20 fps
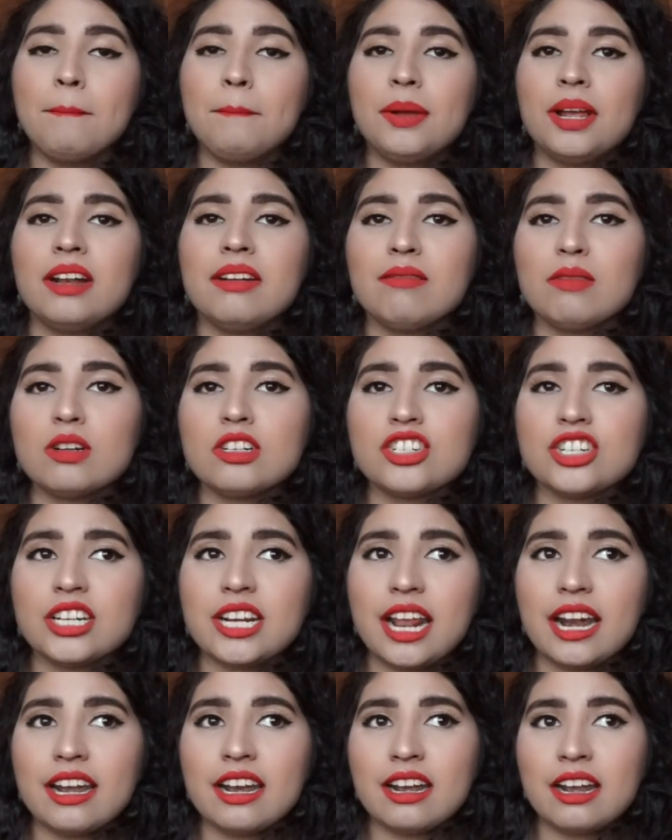But
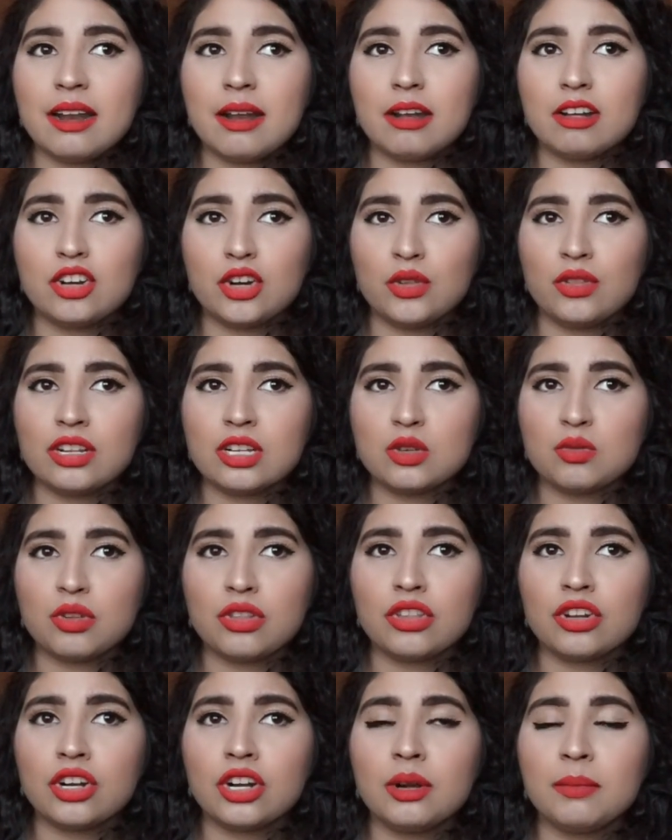unfortunately, I didn't do this
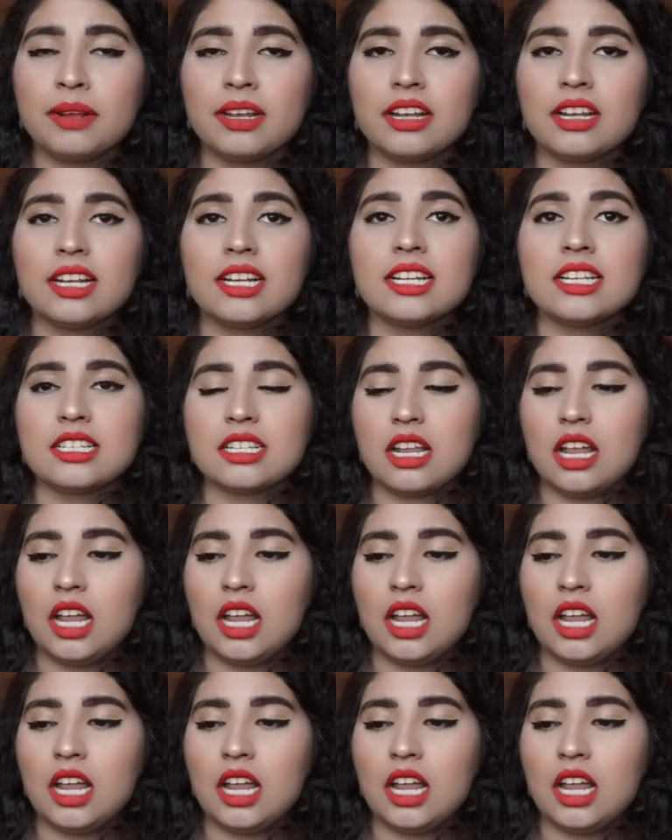with her because